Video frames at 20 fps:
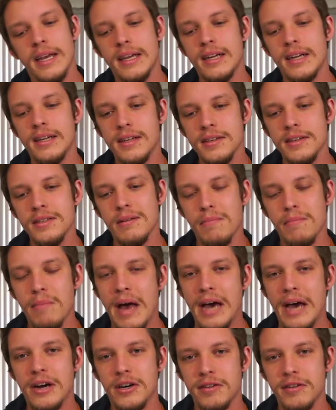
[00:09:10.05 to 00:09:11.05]
And it doesn't
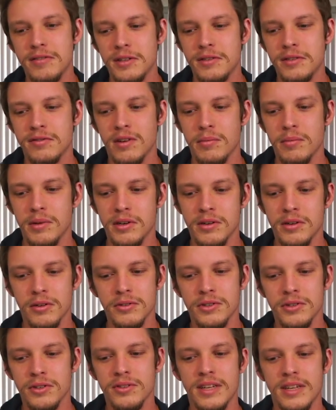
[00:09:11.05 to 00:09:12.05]
matter if it's from a
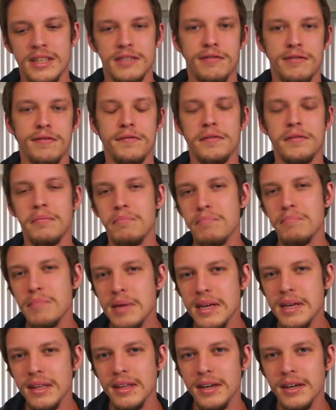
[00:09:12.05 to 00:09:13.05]
culture that's
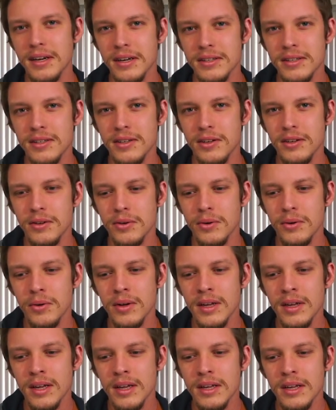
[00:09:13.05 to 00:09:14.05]
familiar to you.